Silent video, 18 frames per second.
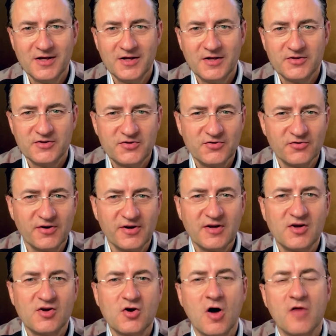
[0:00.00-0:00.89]
during the
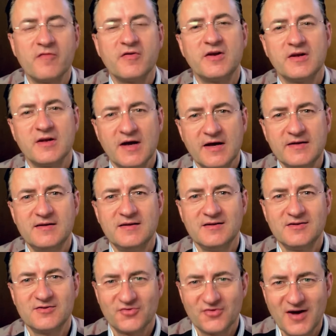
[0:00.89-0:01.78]

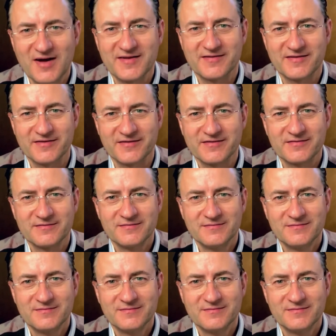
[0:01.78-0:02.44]
COVID-19 crisis?